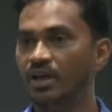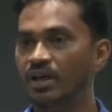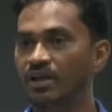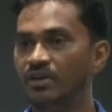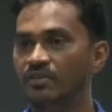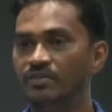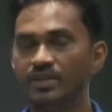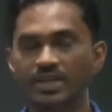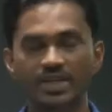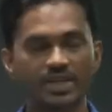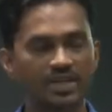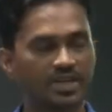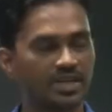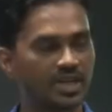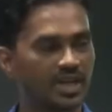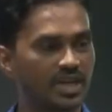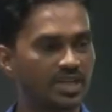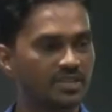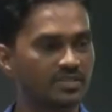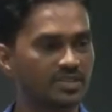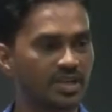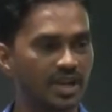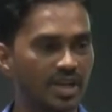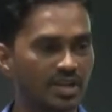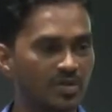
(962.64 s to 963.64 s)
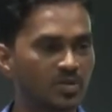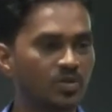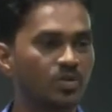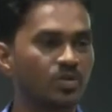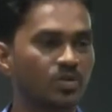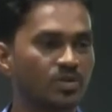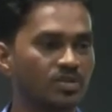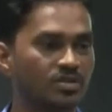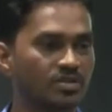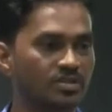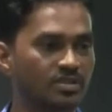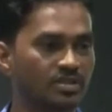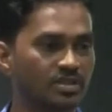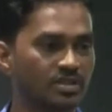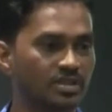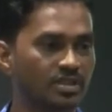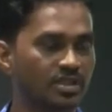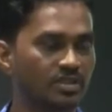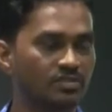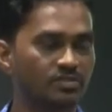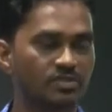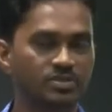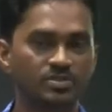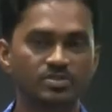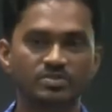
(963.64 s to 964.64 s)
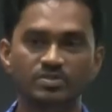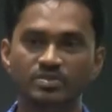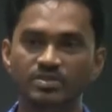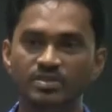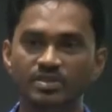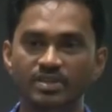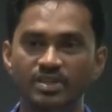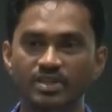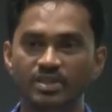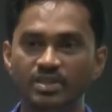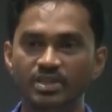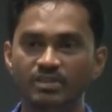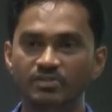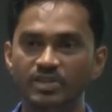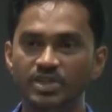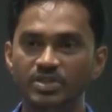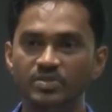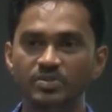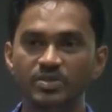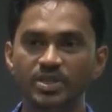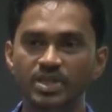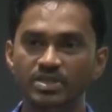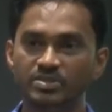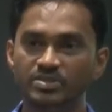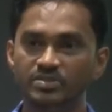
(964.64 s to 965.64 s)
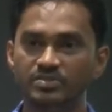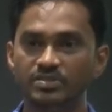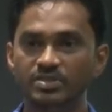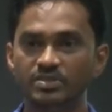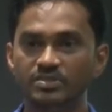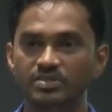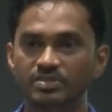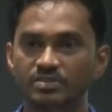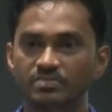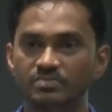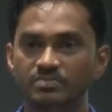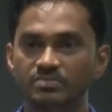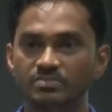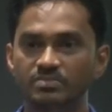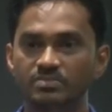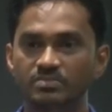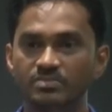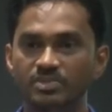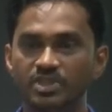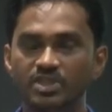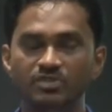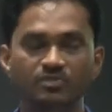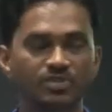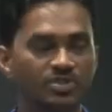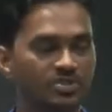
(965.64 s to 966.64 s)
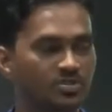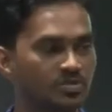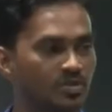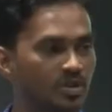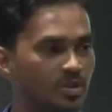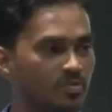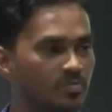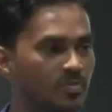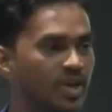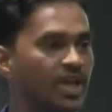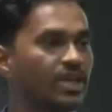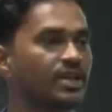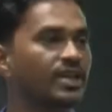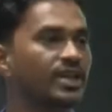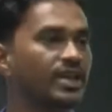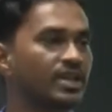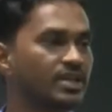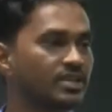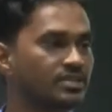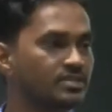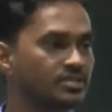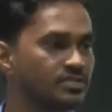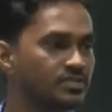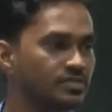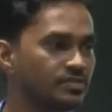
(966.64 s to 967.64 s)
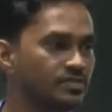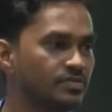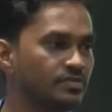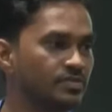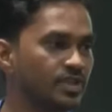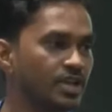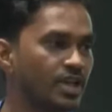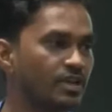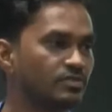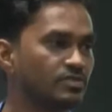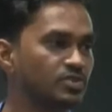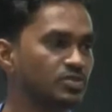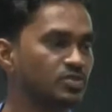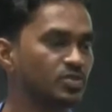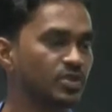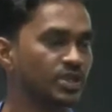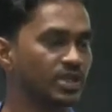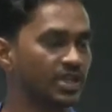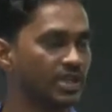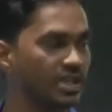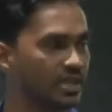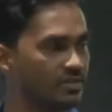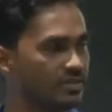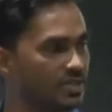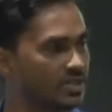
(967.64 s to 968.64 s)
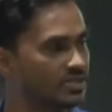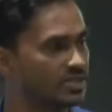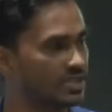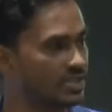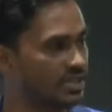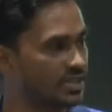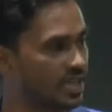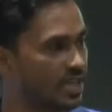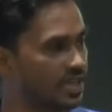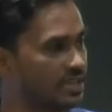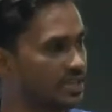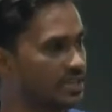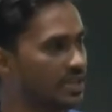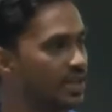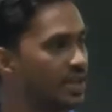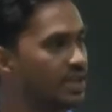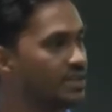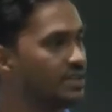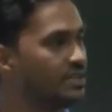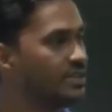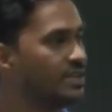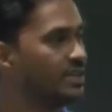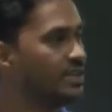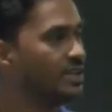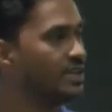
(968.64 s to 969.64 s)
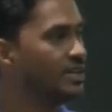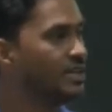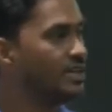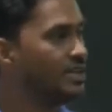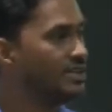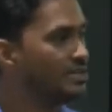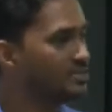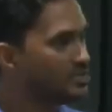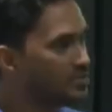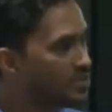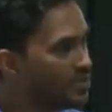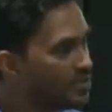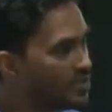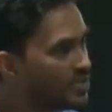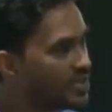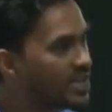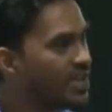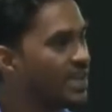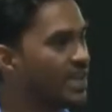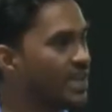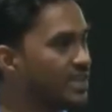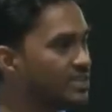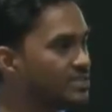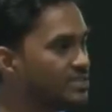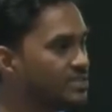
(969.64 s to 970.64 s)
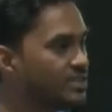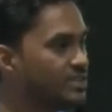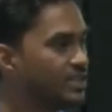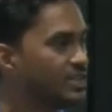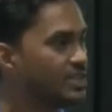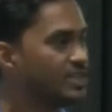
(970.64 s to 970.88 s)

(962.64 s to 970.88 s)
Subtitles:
recognized at all in our education system. It was not my case when I was doing A-levels in '99. It is not the case